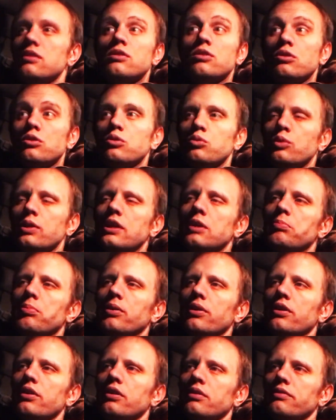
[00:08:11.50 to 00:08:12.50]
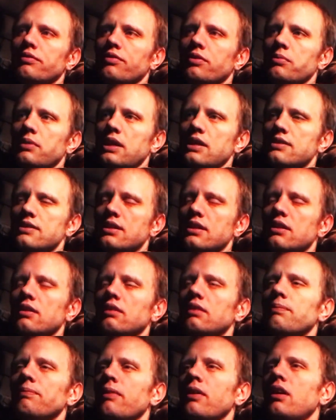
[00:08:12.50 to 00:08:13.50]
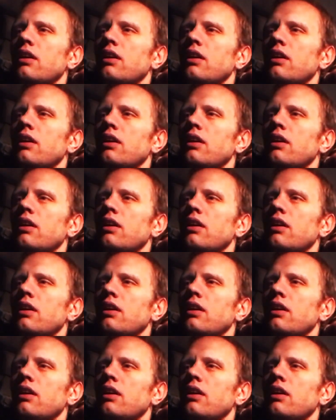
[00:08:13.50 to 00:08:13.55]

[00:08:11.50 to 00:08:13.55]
unique pointer from the STL,